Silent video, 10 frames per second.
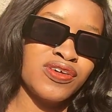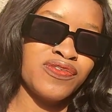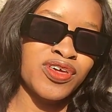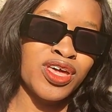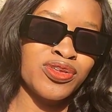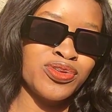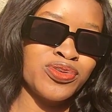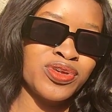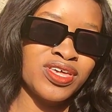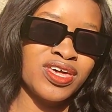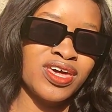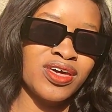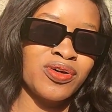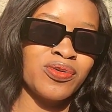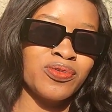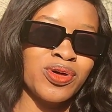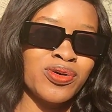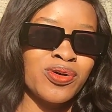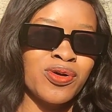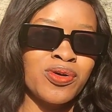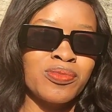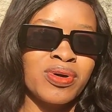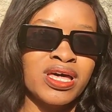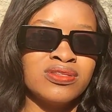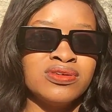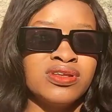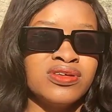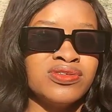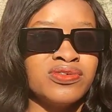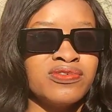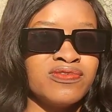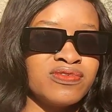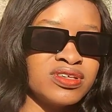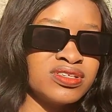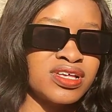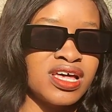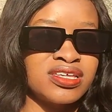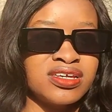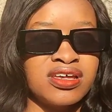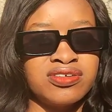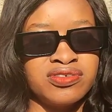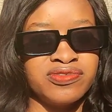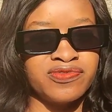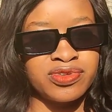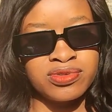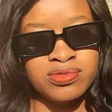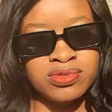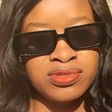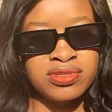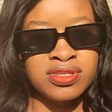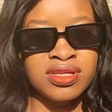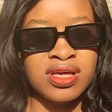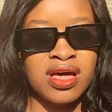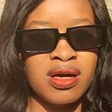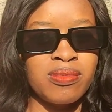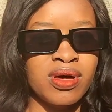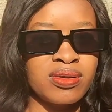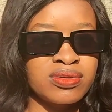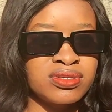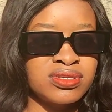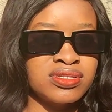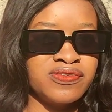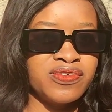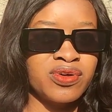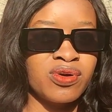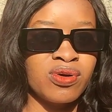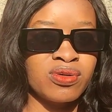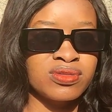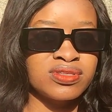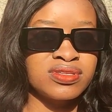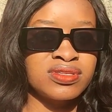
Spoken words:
If you are new here, welcome. I do a lot of research and reviews about difficult